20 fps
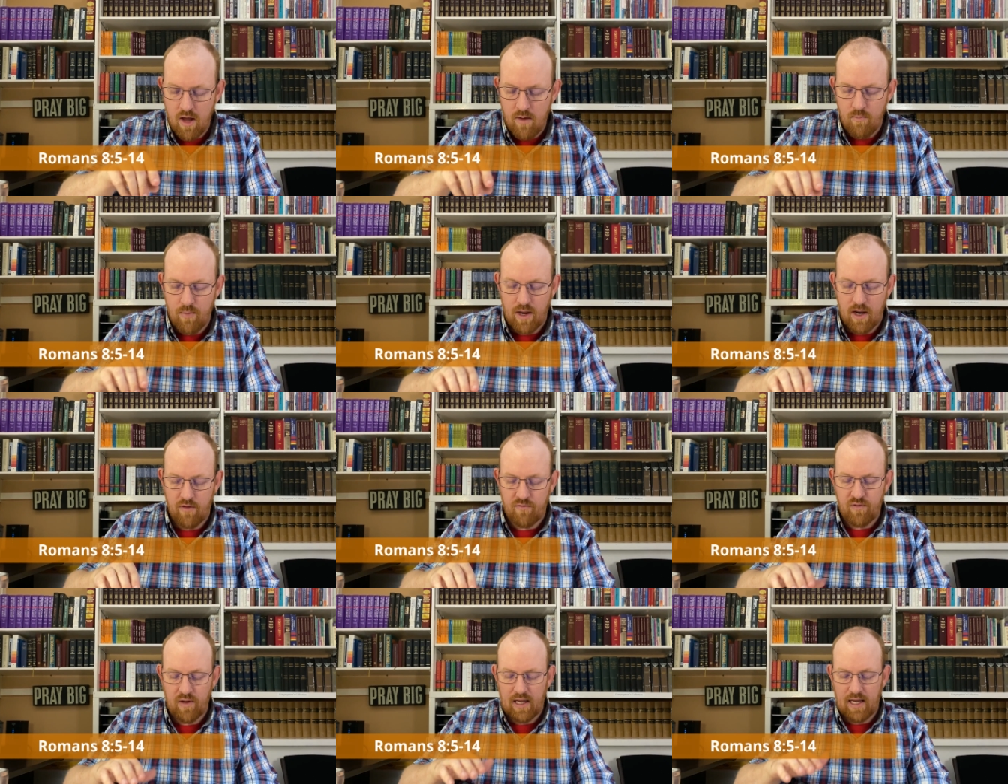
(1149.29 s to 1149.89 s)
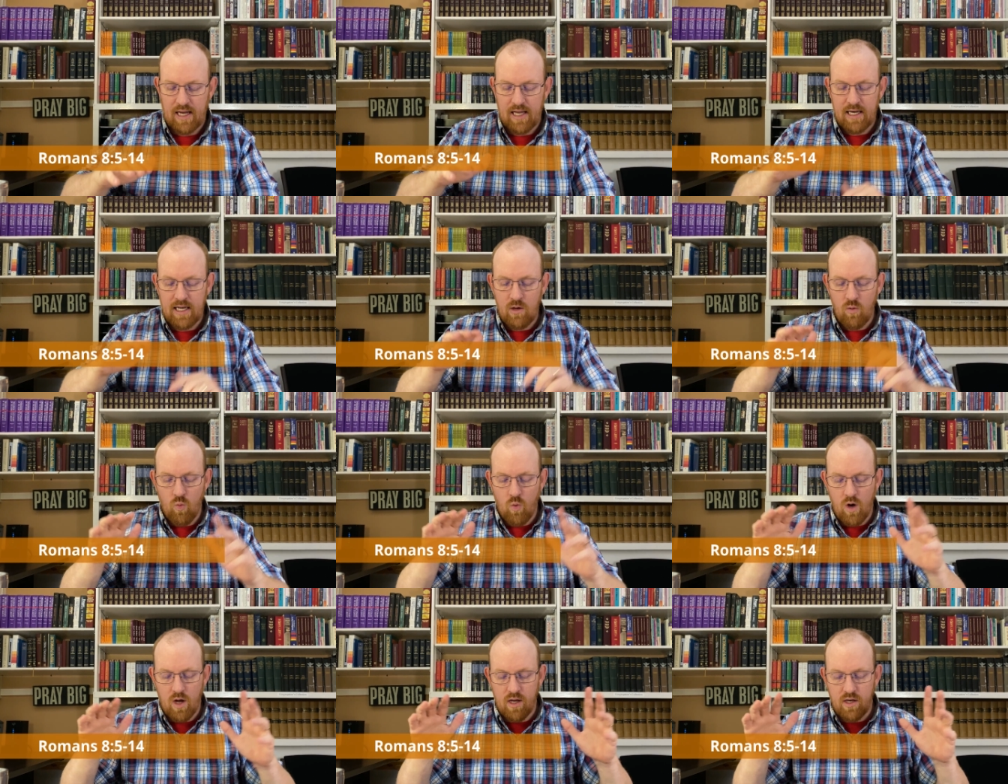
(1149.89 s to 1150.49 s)
But if
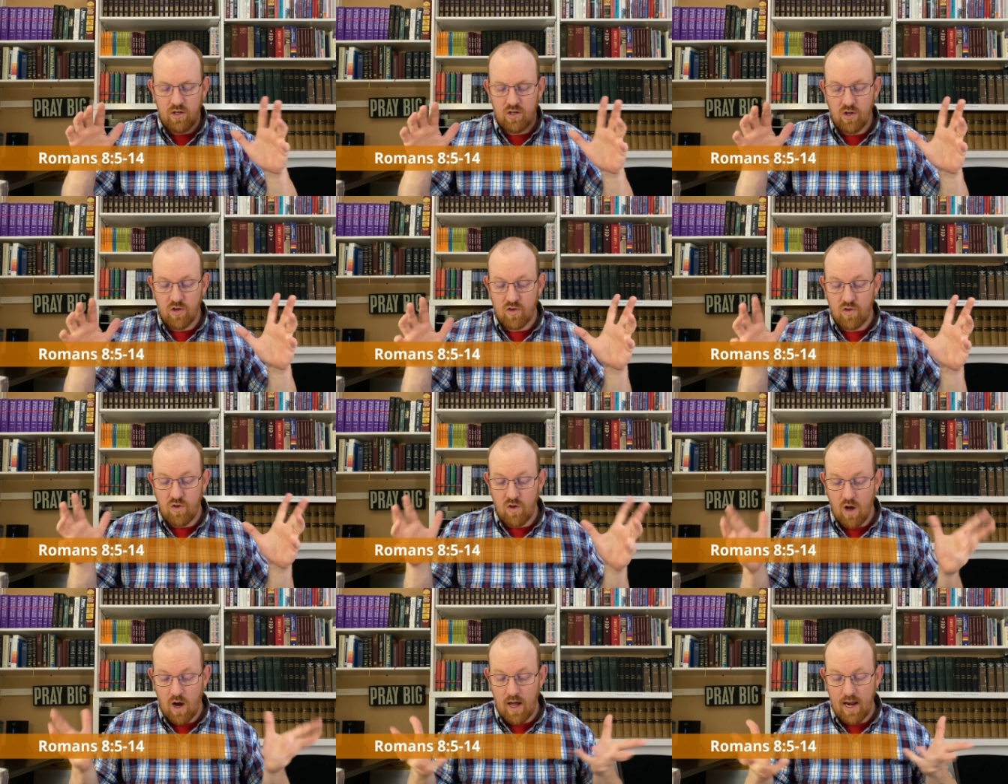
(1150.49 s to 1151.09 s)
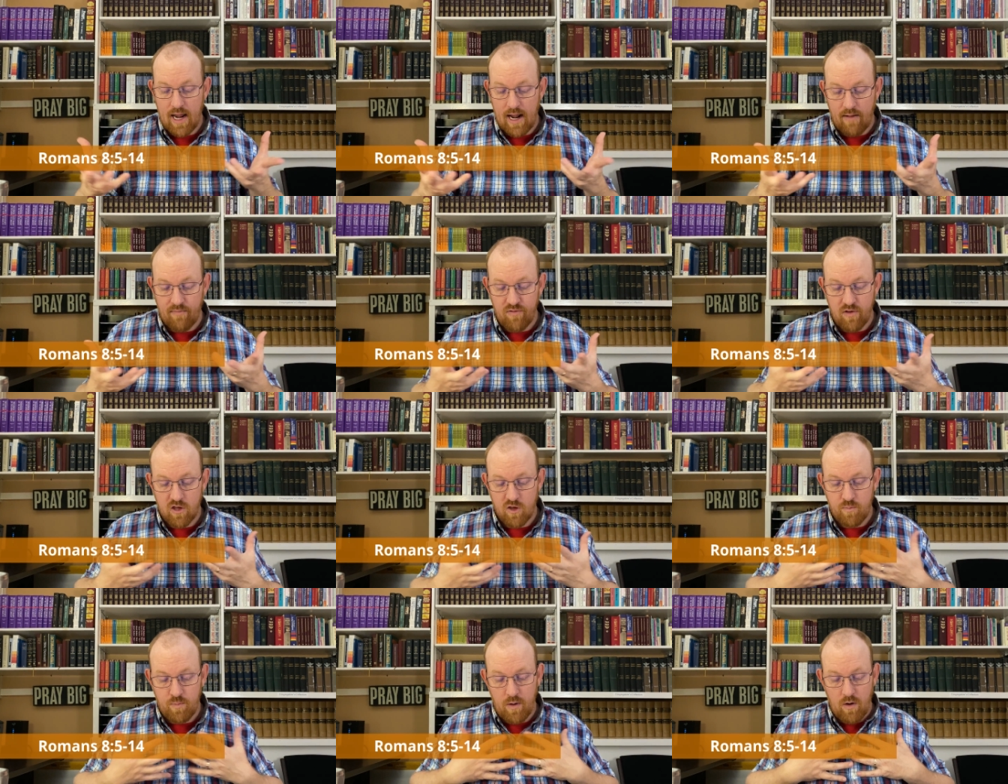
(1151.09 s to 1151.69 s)
anyone does not have
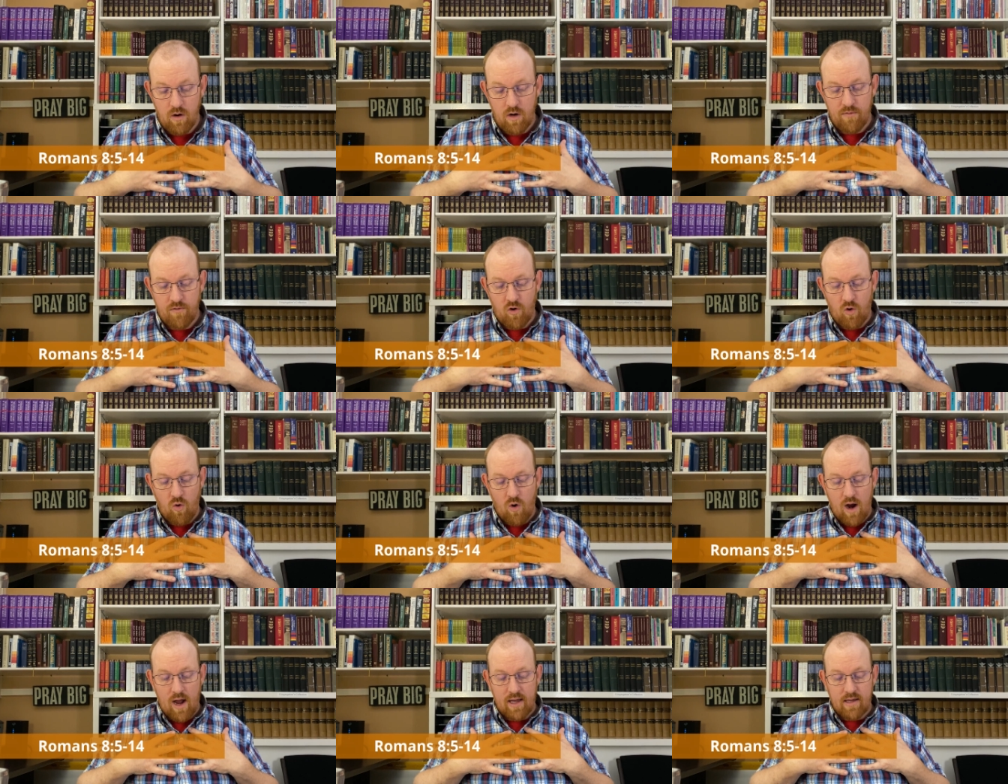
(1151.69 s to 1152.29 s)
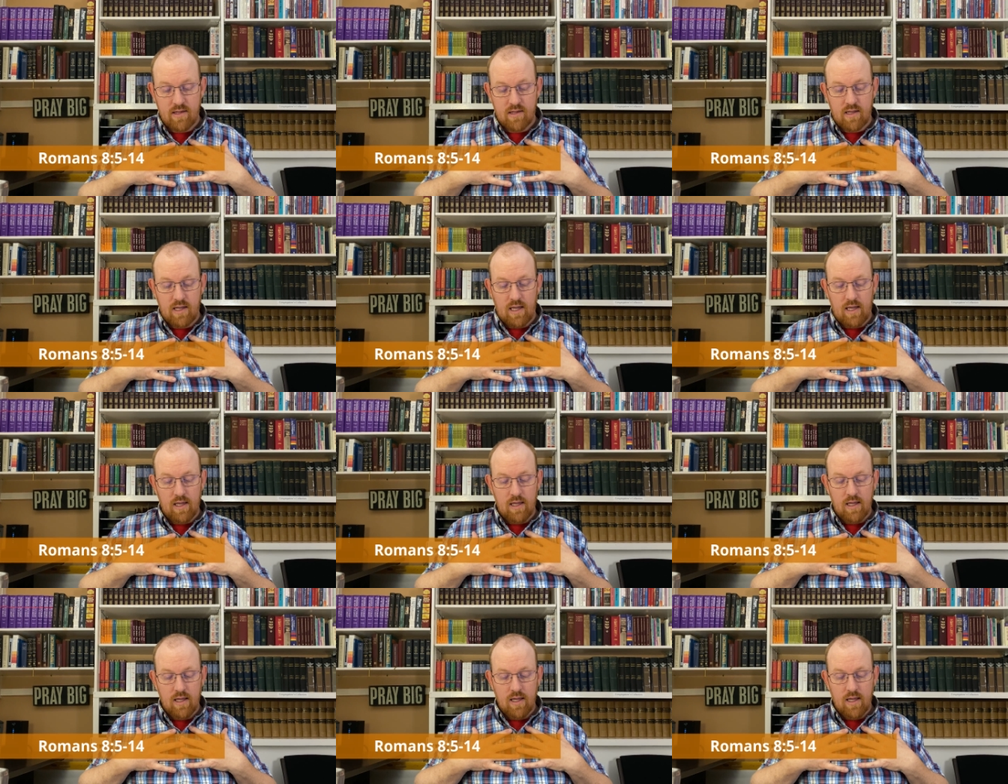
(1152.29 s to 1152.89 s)
the Spirit of Christ,
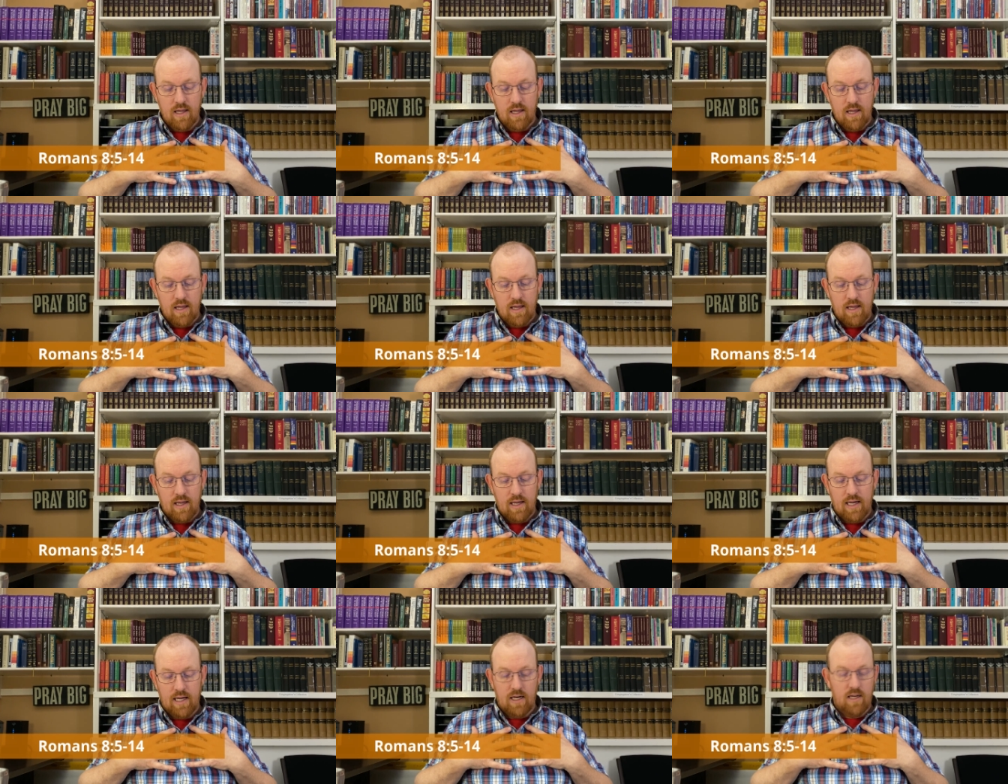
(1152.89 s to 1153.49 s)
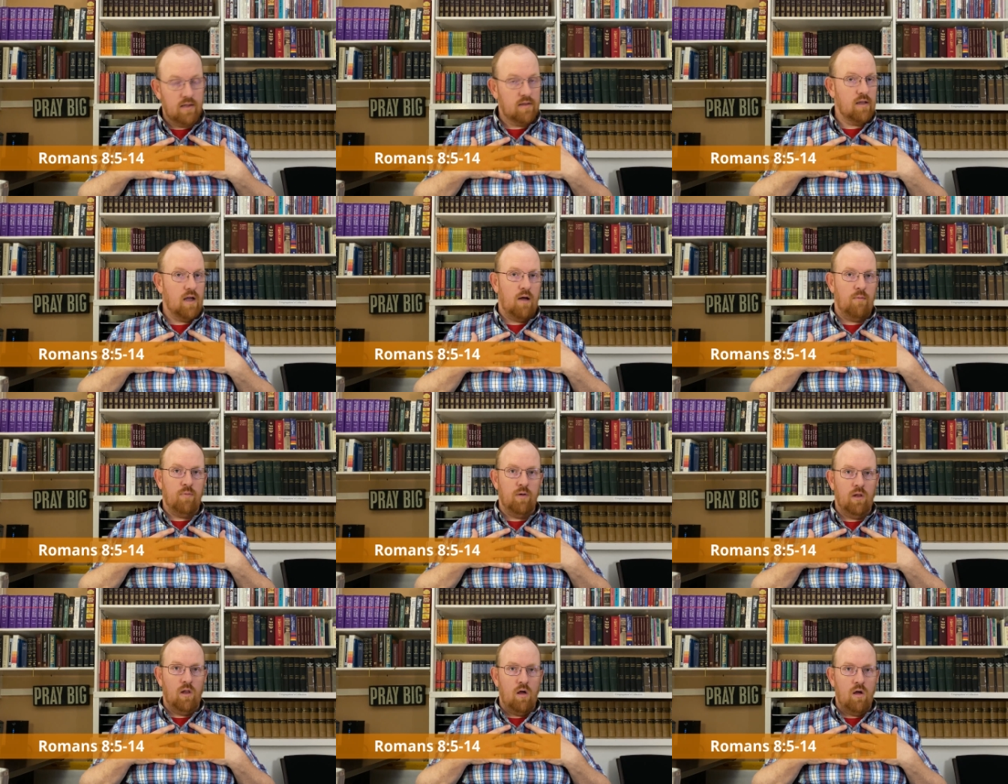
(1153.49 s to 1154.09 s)
he does
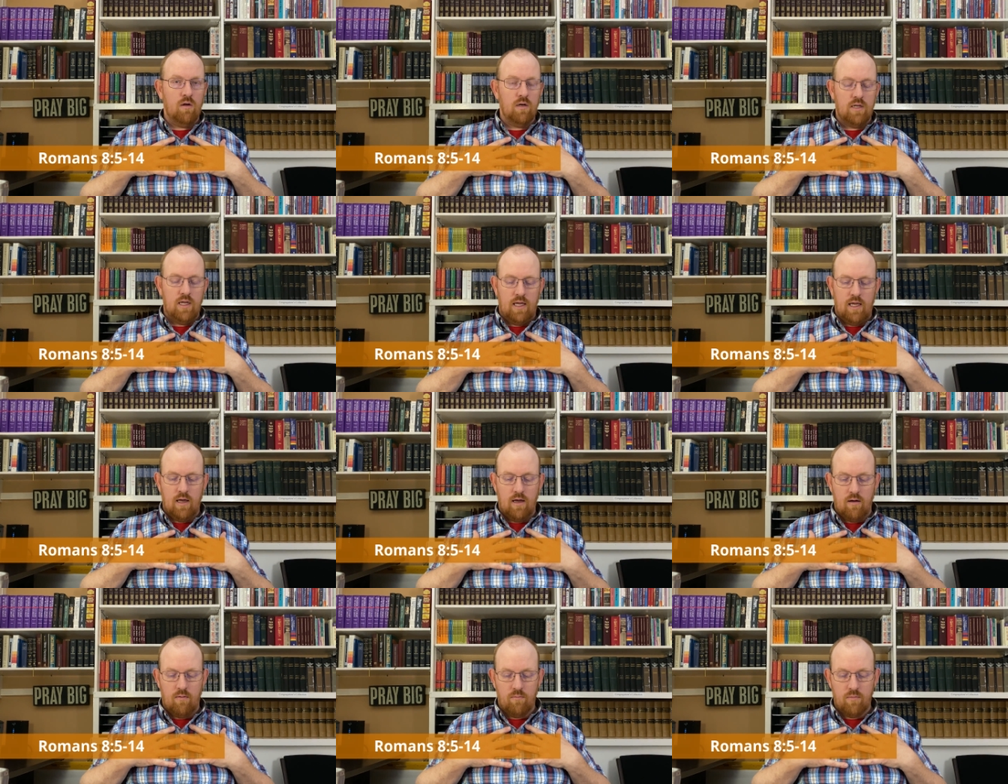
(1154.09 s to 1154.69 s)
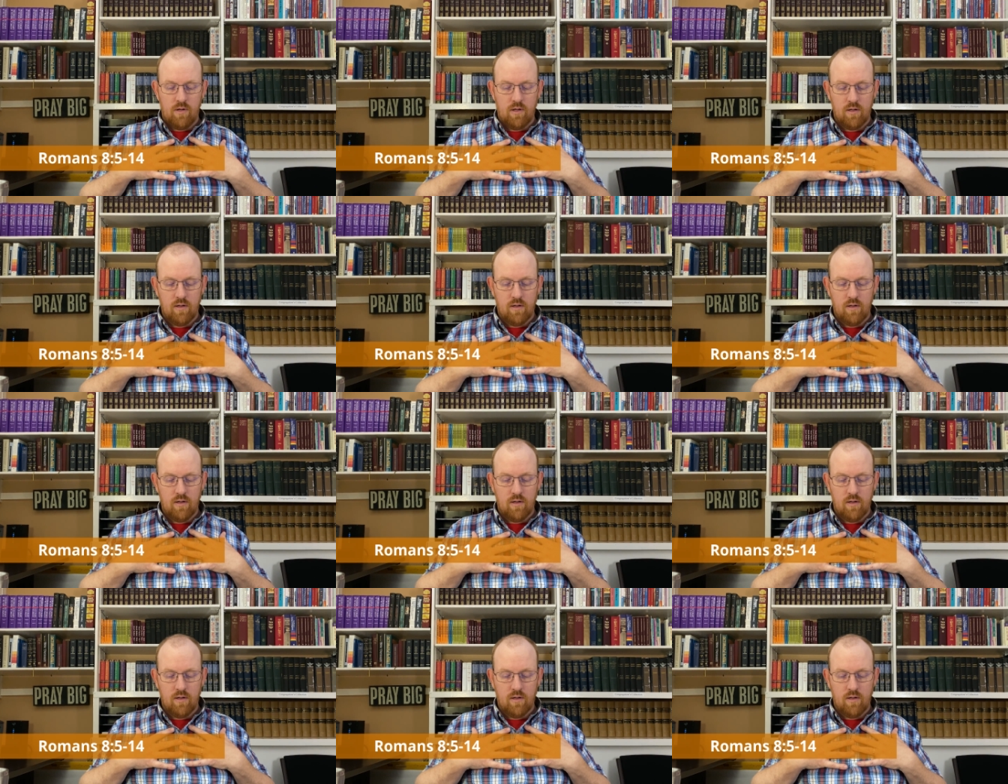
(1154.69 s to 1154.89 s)
not belong to him.